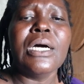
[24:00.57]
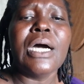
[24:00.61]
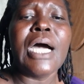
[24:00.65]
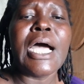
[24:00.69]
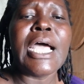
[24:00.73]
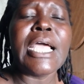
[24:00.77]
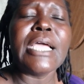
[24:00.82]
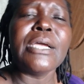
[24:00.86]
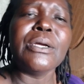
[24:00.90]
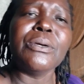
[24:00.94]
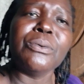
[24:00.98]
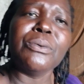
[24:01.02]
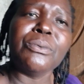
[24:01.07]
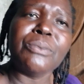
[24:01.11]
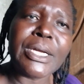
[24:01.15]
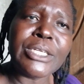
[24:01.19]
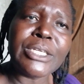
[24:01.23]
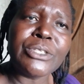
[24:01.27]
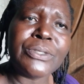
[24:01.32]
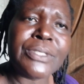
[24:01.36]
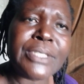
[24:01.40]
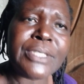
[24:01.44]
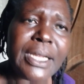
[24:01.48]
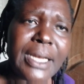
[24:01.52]
I
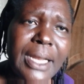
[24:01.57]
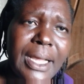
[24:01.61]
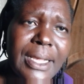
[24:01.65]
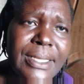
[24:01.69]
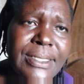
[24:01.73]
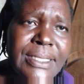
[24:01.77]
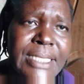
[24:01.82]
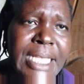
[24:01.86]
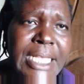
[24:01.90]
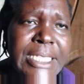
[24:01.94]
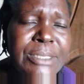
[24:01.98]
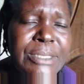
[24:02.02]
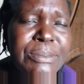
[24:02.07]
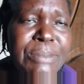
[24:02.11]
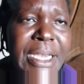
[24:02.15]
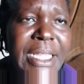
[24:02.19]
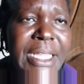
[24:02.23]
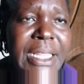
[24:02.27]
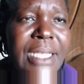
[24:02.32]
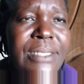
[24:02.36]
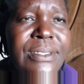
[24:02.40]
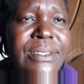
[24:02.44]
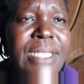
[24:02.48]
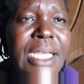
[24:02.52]
want to tell us as
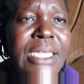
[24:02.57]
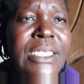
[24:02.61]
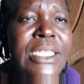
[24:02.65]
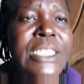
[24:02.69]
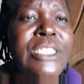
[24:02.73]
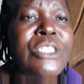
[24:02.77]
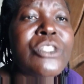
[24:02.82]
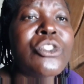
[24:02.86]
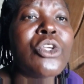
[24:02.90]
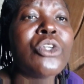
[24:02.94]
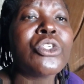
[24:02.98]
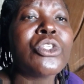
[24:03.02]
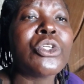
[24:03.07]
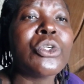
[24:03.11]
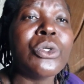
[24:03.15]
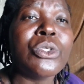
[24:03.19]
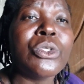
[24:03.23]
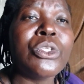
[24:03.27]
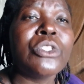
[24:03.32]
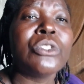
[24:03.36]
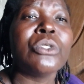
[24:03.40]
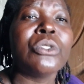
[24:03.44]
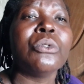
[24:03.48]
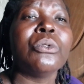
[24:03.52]
mothers that it's not
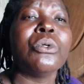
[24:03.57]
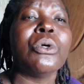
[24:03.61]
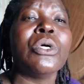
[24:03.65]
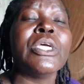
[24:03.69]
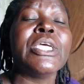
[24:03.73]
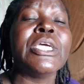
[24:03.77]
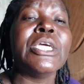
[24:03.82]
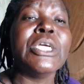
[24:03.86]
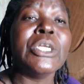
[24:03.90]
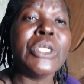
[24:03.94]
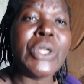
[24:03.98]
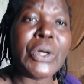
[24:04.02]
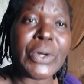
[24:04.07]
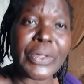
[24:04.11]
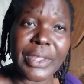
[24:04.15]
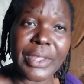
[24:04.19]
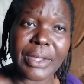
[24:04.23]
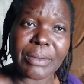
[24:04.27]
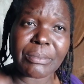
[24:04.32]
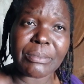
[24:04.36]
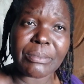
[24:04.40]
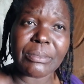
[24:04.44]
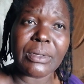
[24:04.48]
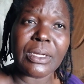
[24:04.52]
good to ignore
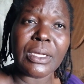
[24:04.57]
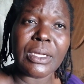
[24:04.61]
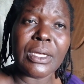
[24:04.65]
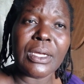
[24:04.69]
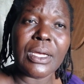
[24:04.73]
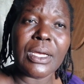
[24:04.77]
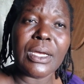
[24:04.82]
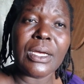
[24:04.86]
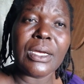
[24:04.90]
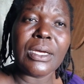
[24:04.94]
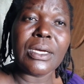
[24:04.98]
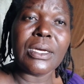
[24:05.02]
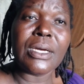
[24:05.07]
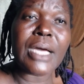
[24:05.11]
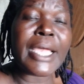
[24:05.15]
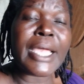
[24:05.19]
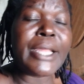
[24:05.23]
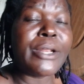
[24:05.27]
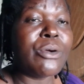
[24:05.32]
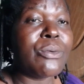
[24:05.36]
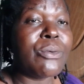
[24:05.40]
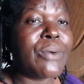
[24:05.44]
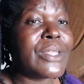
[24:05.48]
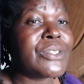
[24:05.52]
them. I
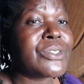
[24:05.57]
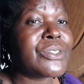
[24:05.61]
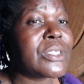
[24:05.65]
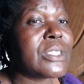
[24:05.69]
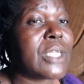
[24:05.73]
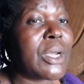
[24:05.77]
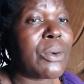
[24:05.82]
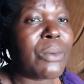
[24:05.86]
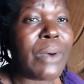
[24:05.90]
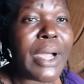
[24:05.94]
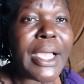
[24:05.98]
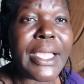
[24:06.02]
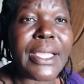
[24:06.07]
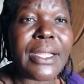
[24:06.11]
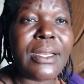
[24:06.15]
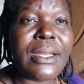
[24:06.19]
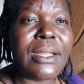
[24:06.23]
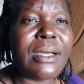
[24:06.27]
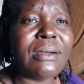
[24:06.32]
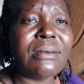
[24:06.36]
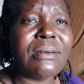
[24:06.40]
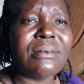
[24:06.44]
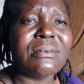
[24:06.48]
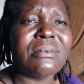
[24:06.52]
know once in a
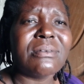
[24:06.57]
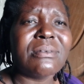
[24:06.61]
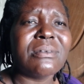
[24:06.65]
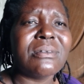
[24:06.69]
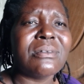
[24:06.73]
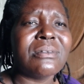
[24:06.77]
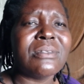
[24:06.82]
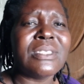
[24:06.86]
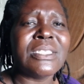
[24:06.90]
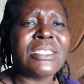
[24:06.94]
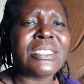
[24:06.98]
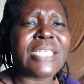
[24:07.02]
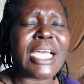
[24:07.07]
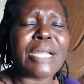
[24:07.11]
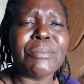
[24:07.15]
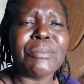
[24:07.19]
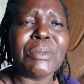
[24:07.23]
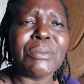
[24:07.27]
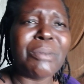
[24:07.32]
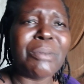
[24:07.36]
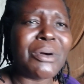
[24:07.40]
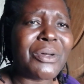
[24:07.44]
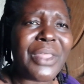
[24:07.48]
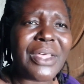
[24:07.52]
while it can
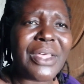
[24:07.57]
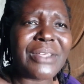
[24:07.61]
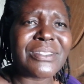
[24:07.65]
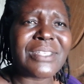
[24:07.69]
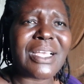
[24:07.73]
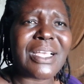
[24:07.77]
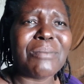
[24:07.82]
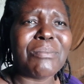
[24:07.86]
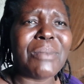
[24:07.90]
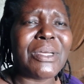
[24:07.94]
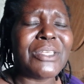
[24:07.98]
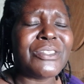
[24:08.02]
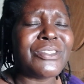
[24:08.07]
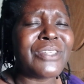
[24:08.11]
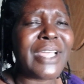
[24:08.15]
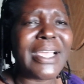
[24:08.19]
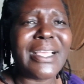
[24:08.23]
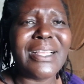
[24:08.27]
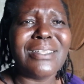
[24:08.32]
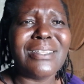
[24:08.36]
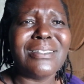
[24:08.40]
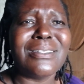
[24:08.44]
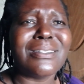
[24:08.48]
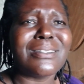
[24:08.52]
be bothersome. A
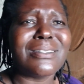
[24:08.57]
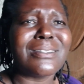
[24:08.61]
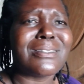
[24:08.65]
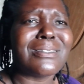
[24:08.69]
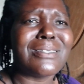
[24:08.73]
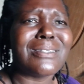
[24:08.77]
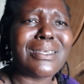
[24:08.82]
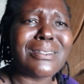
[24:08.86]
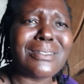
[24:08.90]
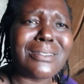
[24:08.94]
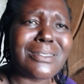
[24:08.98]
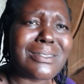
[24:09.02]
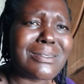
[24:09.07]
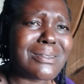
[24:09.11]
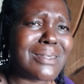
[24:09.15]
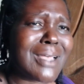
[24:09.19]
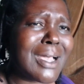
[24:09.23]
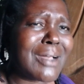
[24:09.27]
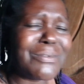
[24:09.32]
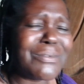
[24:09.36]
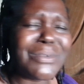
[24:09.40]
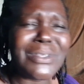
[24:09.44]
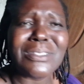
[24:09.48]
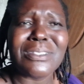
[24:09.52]
child is just
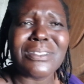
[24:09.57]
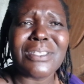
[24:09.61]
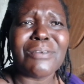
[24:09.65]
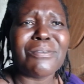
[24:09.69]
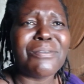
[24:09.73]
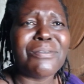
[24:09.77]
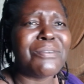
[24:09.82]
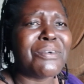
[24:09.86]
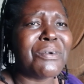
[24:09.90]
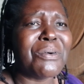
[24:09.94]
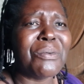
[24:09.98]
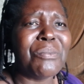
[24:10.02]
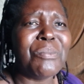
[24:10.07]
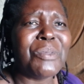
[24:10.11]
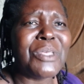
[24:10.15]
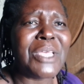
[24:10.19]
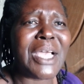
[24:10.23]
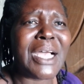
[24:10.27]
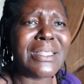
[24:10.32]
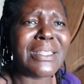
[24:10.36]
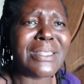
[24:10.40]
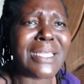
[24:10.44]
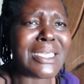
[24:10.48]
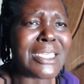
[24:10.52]
having some
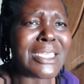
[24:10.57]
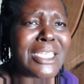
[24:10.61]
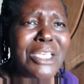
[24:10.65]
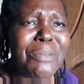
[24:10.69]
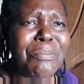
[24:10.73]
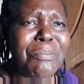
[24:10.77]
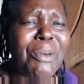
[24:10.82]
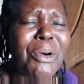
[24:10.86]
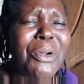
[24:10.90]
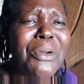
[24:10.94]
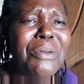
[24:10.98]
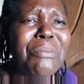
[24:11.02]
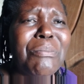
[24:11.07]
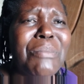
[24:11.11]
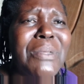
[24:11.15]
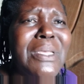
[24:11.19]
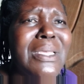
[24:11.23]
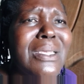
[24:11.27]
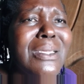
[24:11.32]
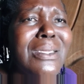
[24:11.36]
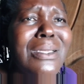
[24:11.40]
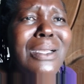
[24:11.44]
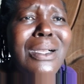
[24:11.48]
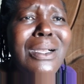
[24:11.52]
phobia and they keep on
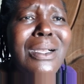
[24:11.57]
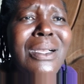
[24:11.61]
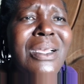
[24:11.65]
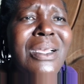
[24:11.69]
being